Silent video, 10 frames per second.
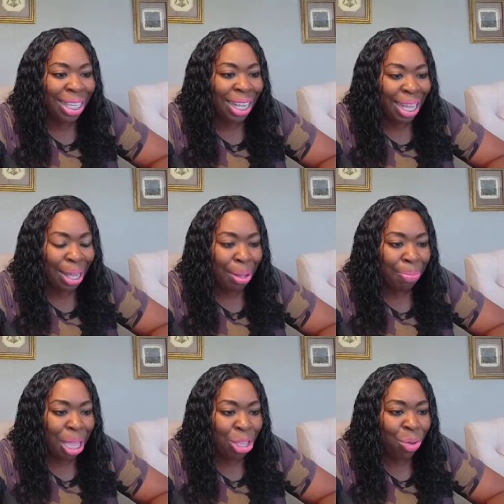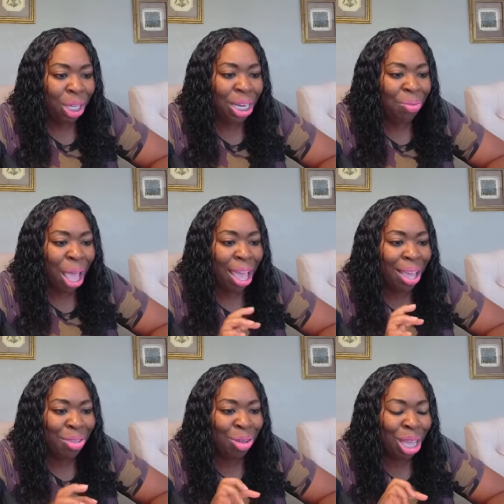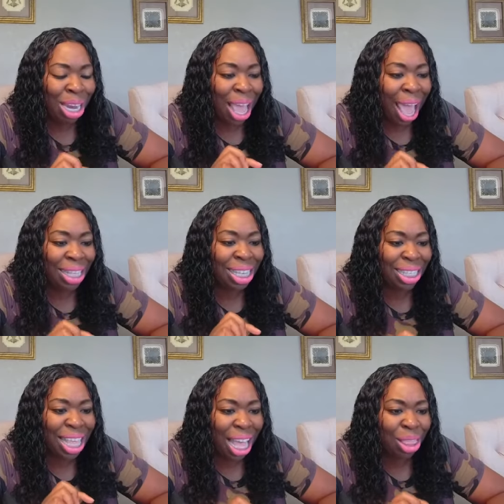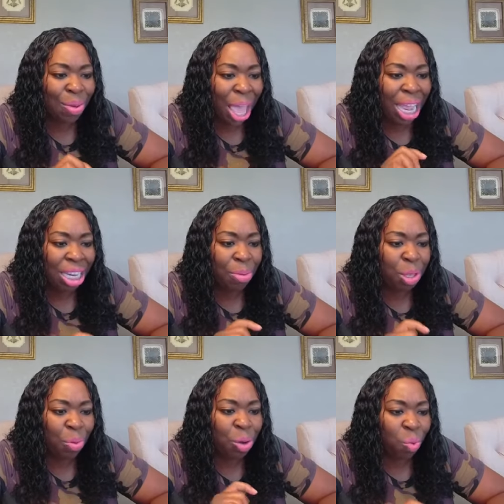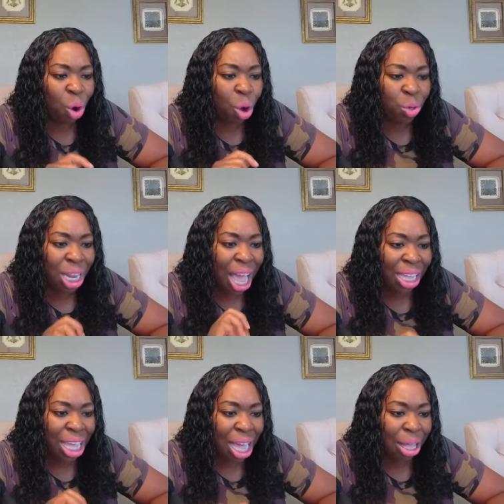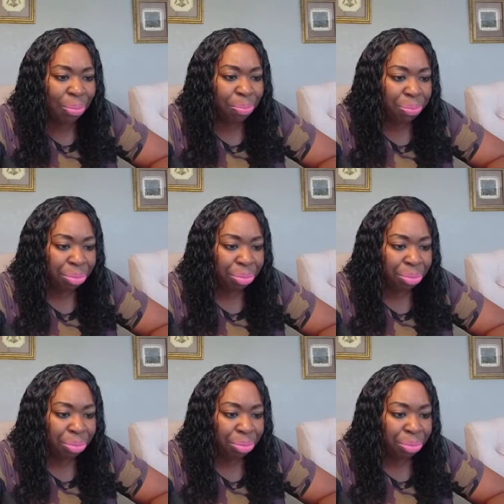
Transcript: Um, and you can you can access that through awnworld.com.